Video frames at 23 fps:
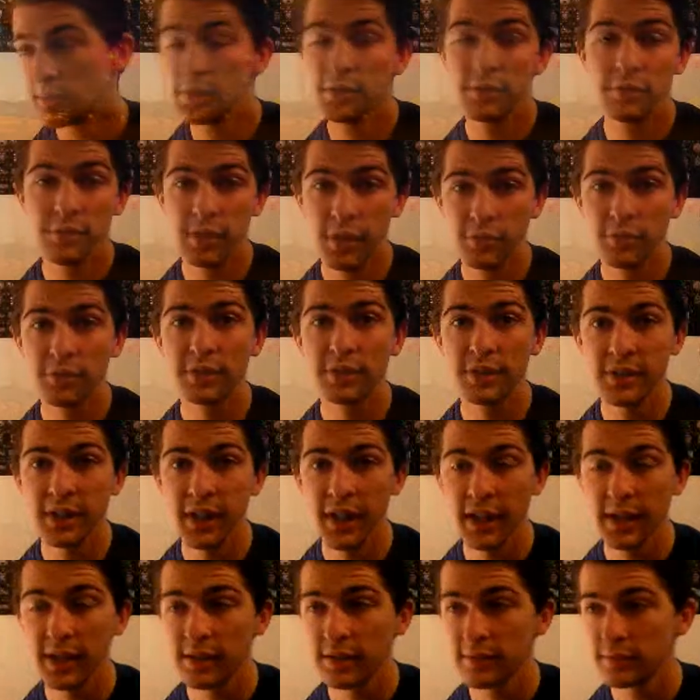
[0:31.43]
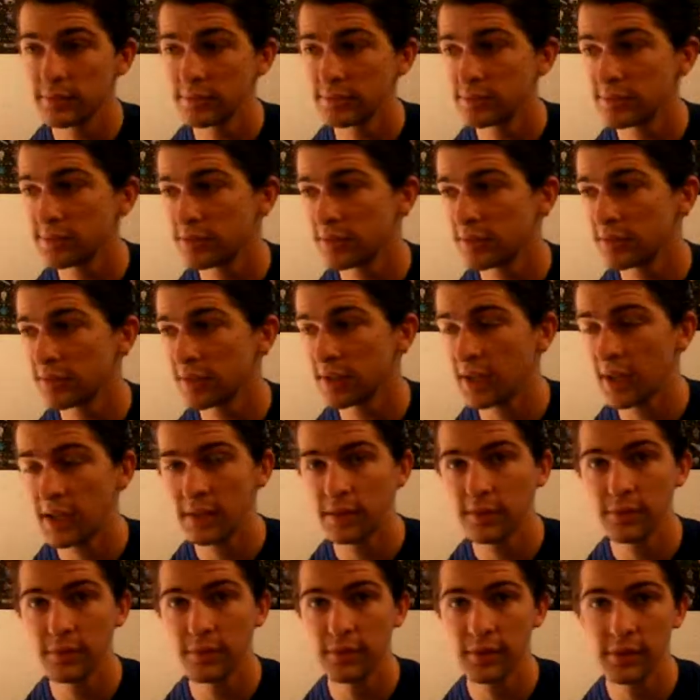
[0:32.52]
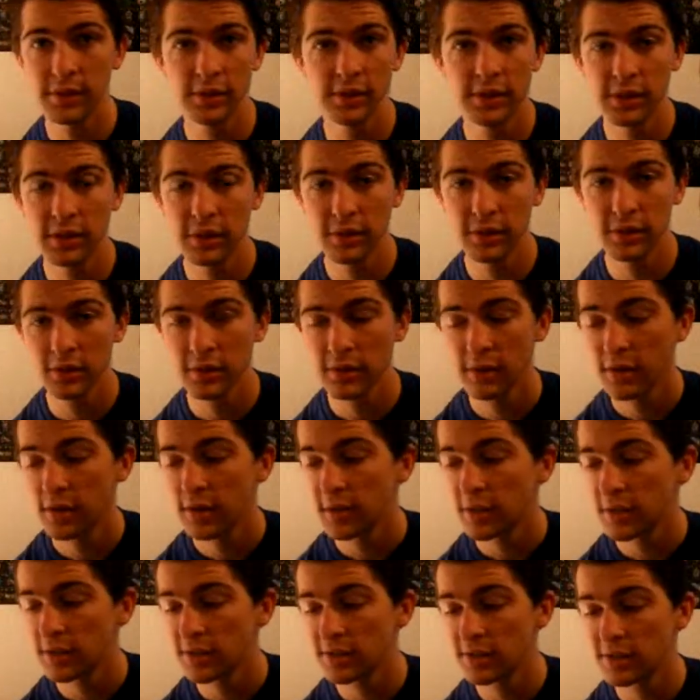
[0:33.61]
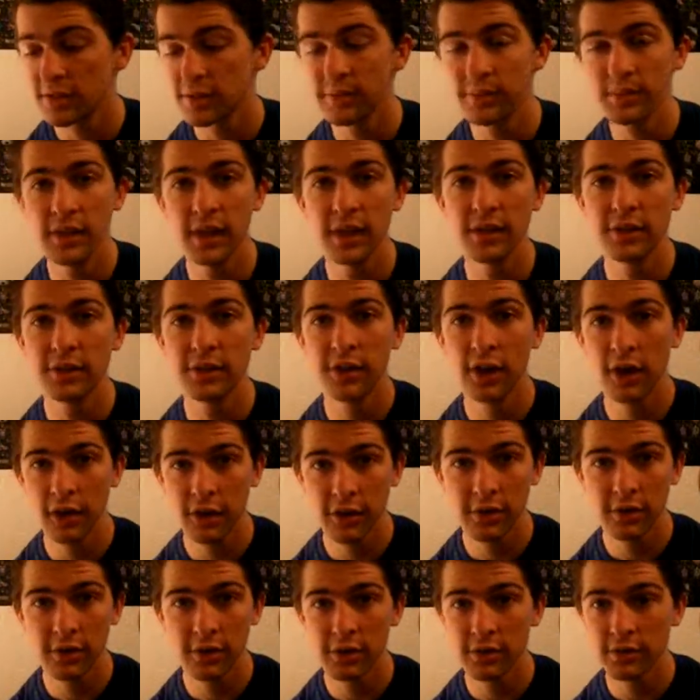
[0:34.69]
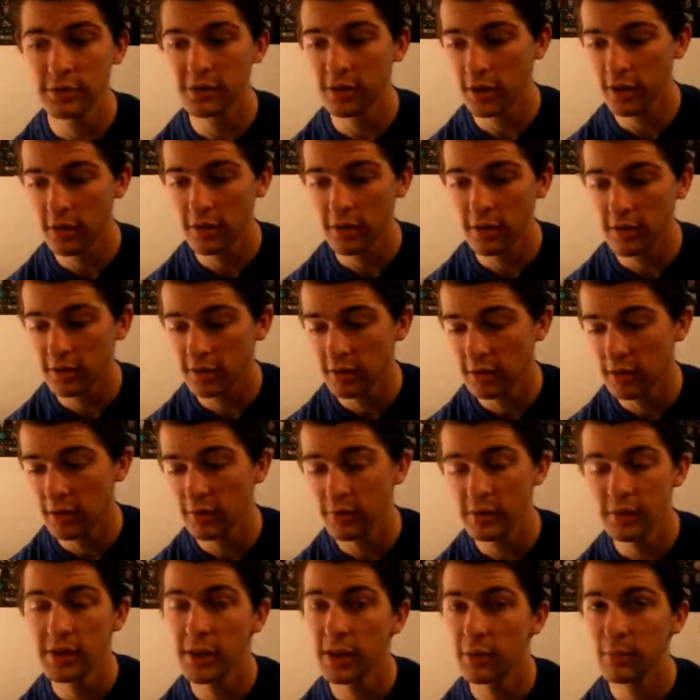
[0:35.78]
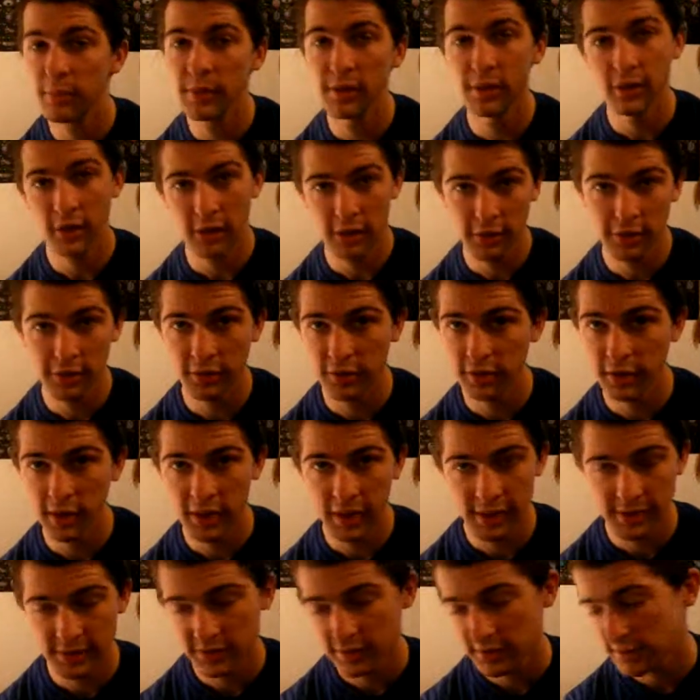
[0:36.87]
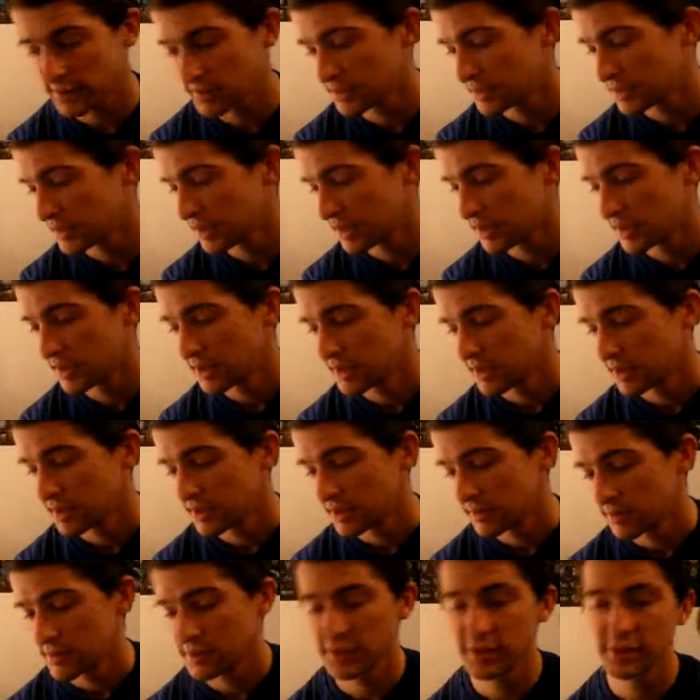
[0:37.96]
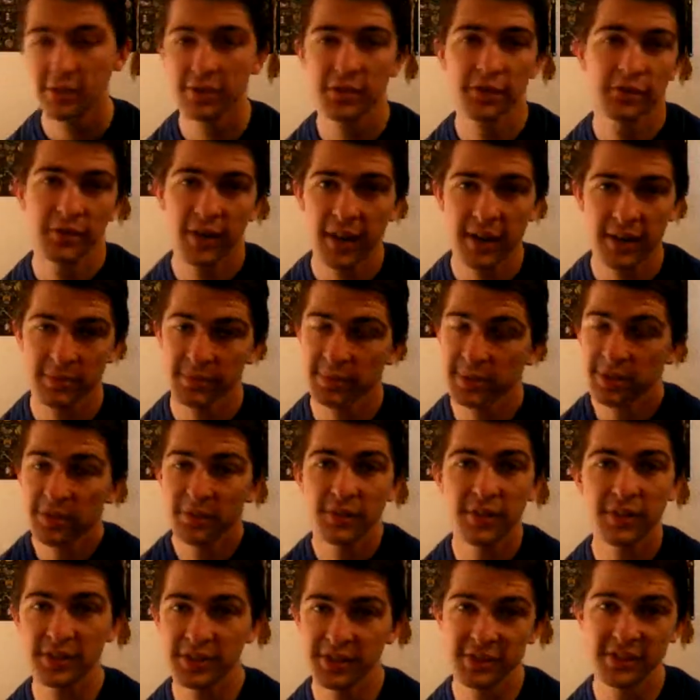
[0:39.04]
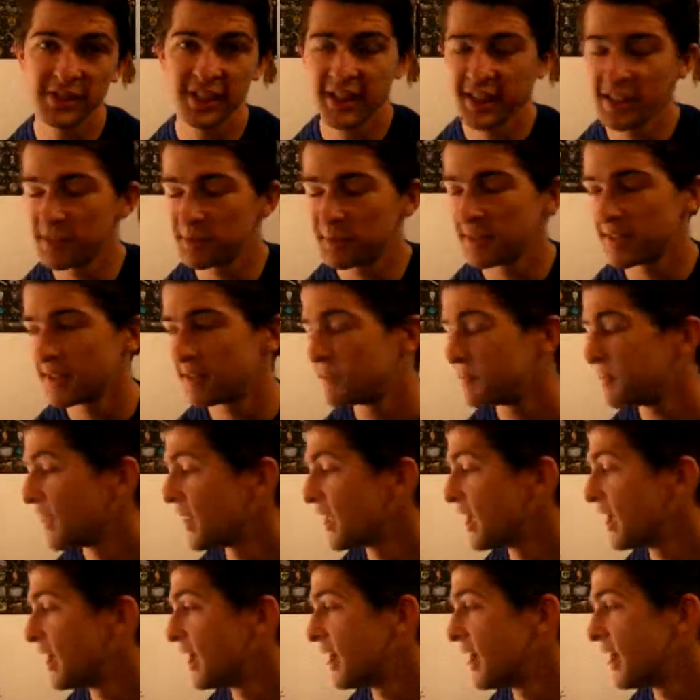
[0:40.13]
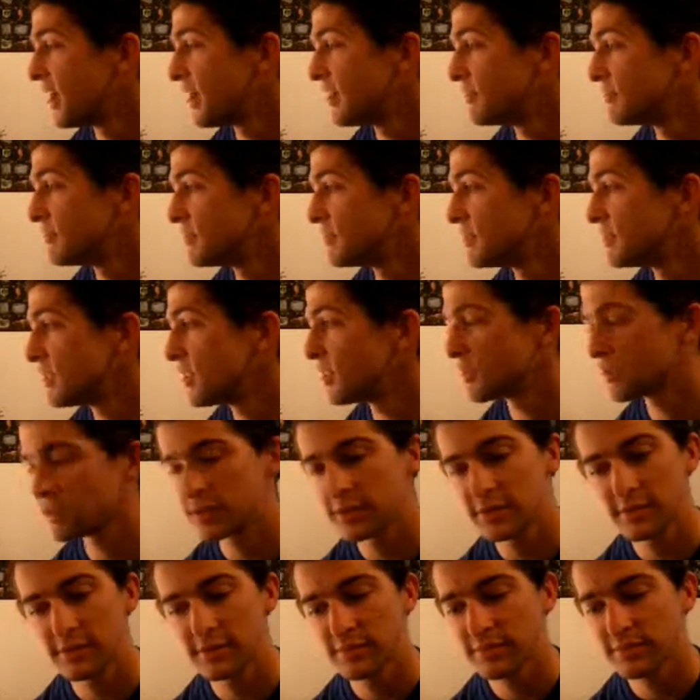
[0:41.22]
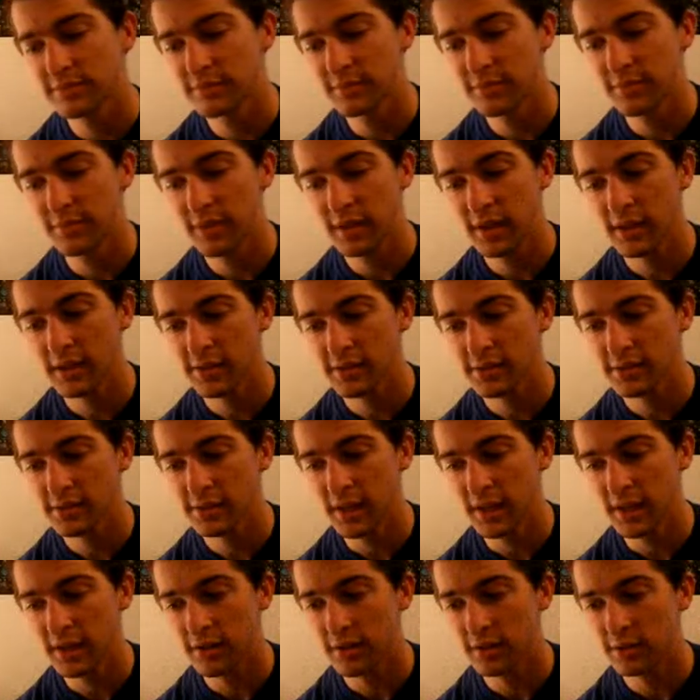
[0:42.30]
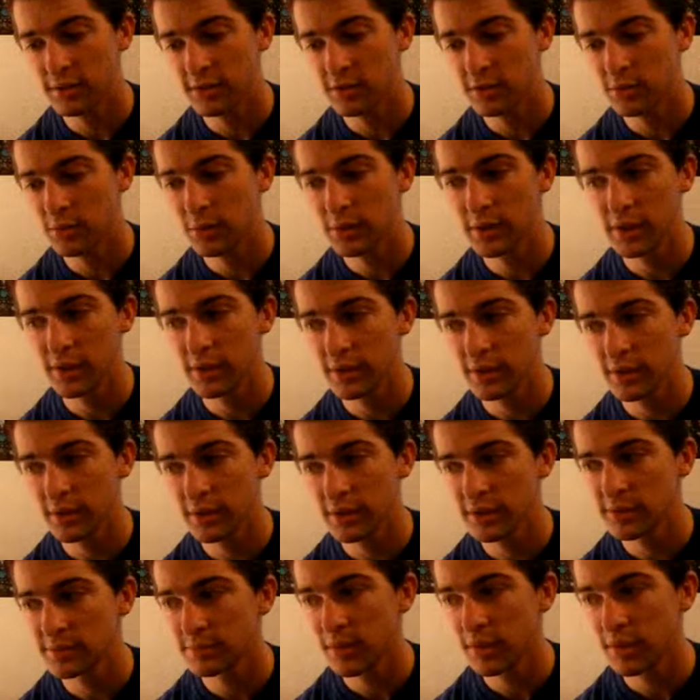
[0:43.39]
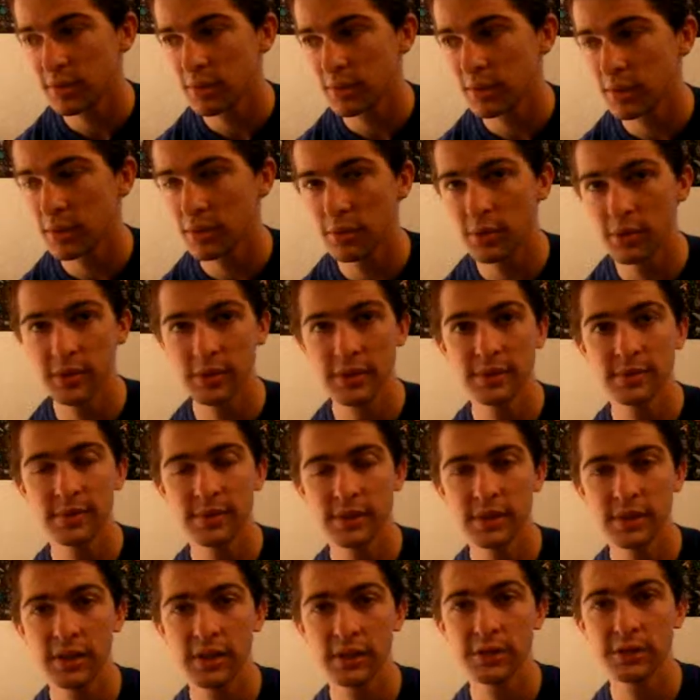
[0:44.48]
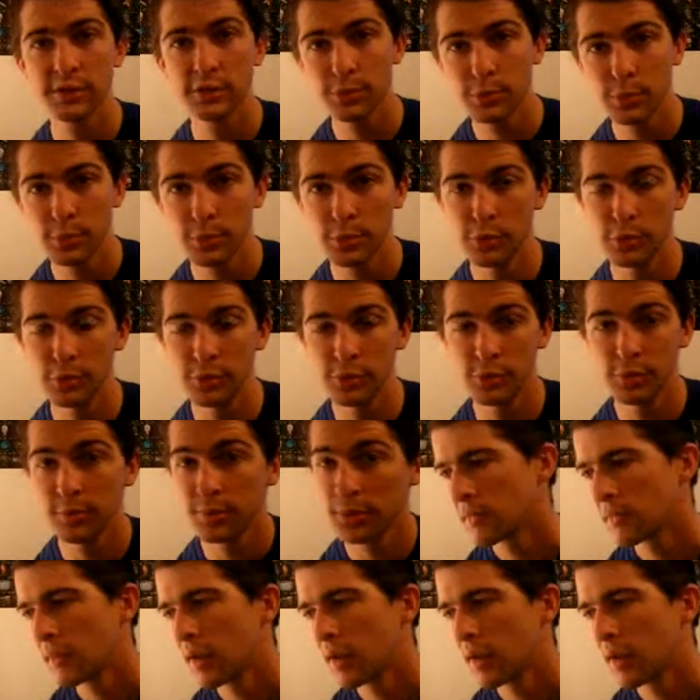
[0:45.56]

even after today, until the end of this year, it's going to get darker and darker, and every day will be darker than the last. Which is just a fact, but it's fun to say anyway. Another thing is that on the 23rd of this month, we're going to see a supermoon.